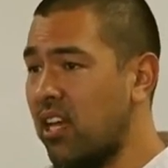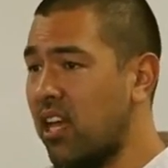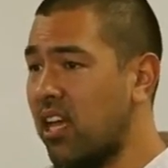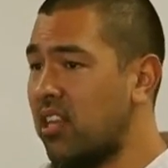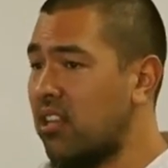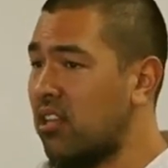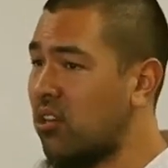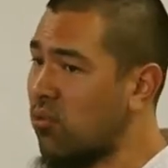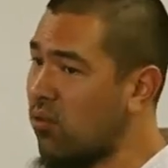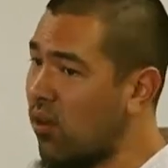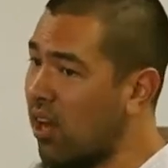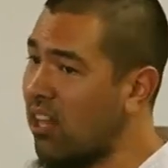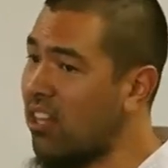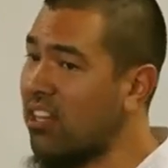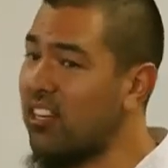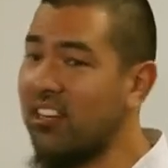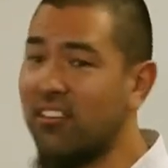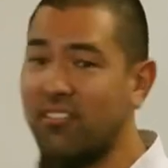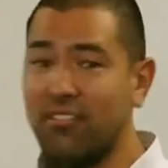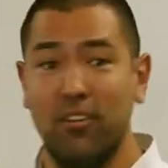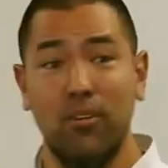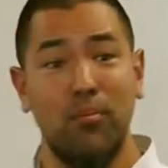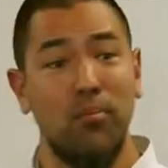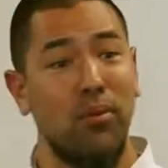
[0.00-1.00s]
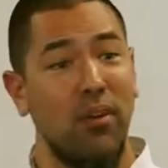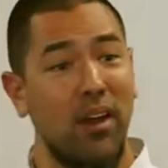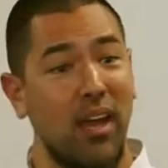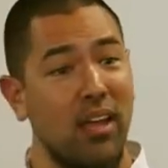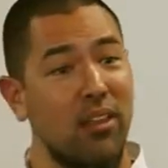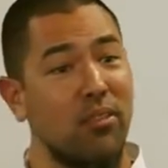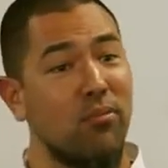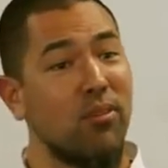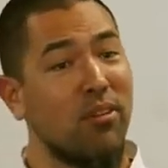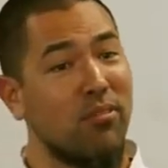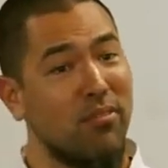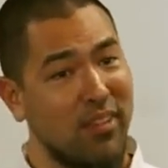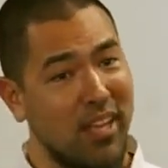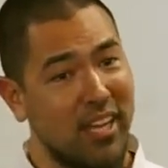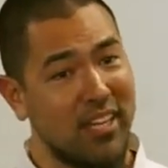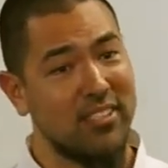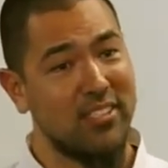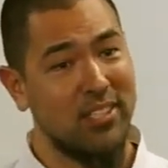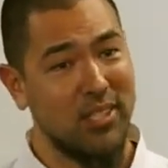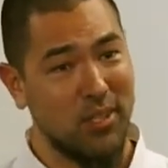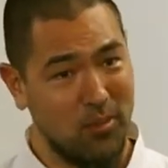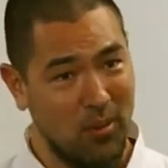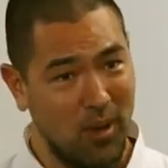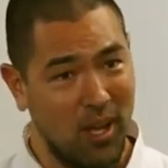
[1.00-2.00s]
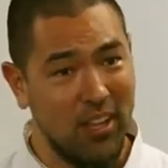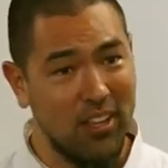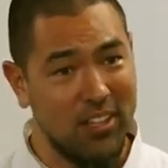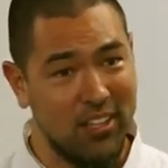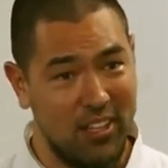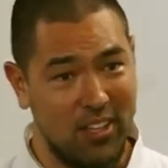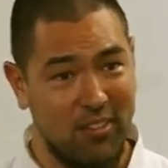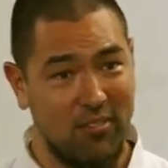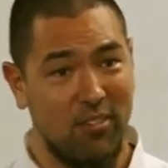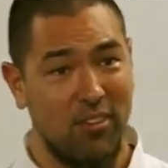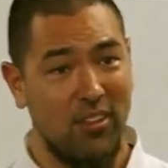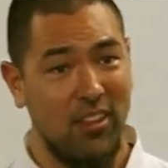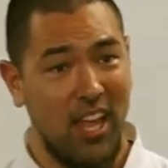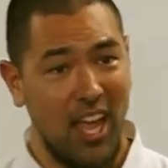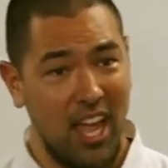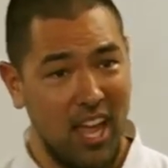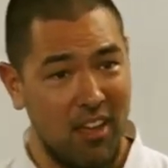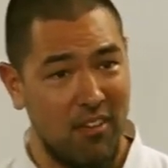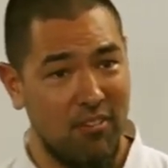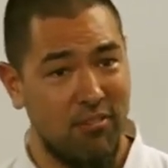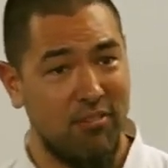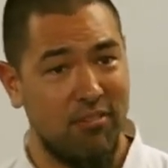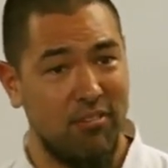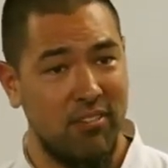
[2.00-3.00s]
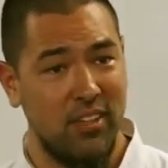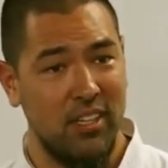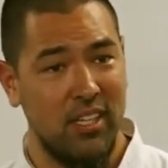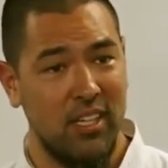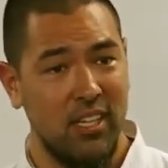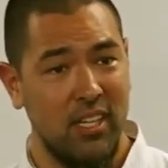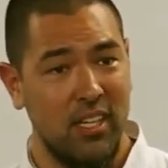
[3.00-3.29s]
And the quality of your breath reflects the quality of your life.